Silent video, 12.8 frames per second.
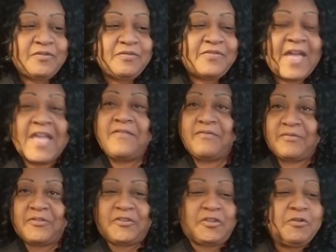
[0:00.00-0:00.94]
They
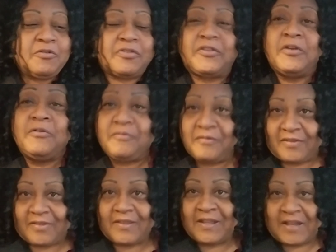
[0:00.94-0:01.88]
two
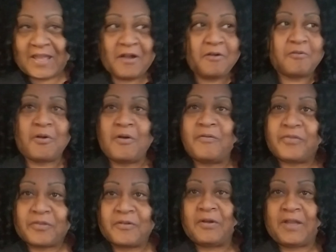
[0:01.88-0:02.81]
students in Elk Grove
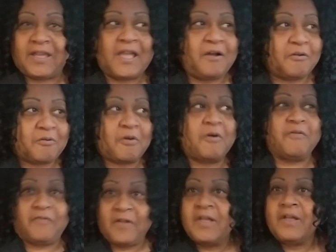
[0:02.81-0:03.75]
school, Elk
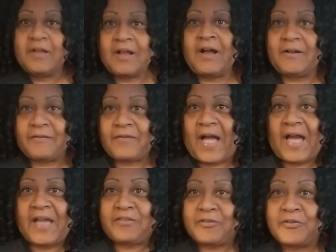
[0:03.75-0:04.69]
Grove uh,
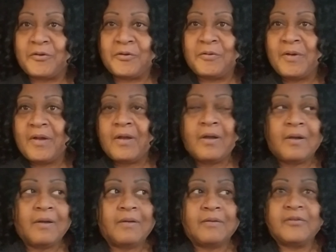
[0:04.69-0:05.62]
High School,
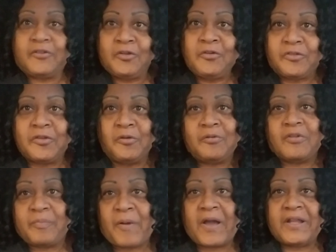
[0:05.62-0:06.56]
two
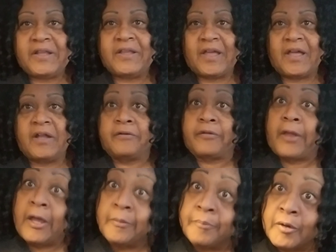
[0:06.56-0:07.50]
students brought in guns
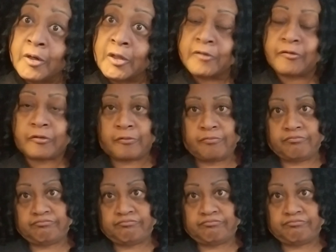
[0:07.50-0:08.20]
and bullets.